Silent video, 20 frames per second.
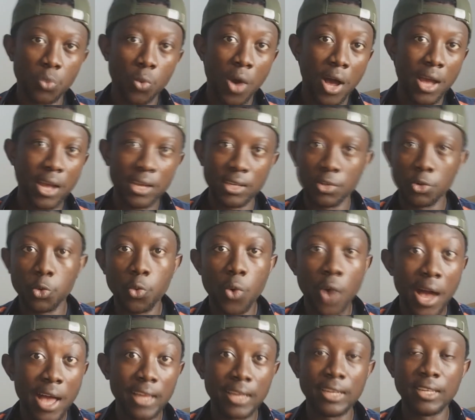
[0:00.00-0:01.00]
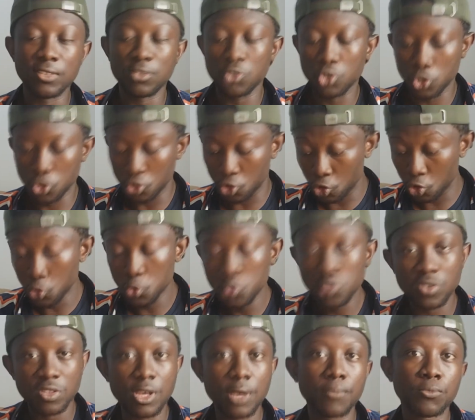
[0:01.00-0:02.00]
wired or wireless, you should
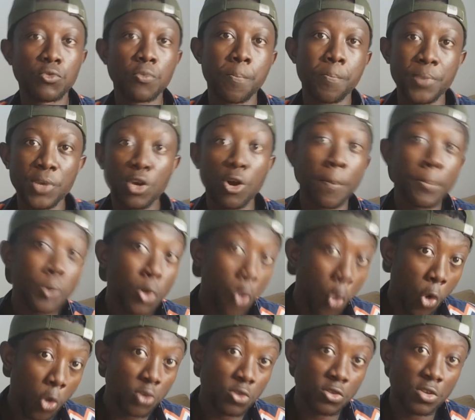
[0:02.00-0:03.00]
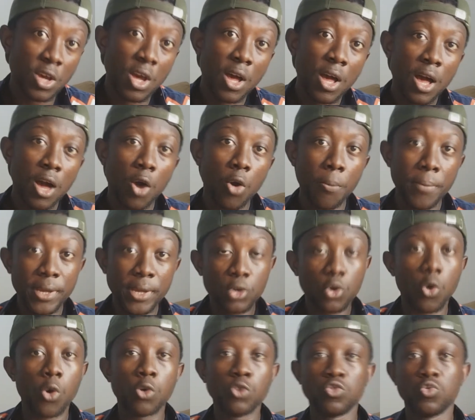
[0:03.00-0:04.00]
use them to pick up calls or make
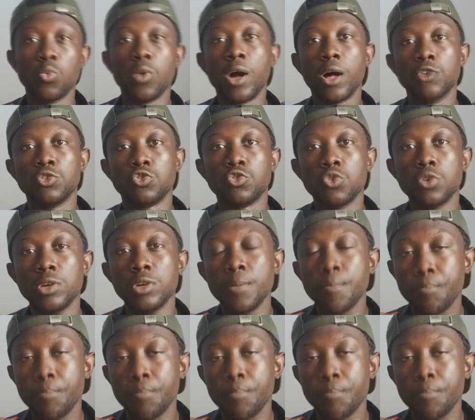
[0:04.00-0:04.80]
calls whilst you're in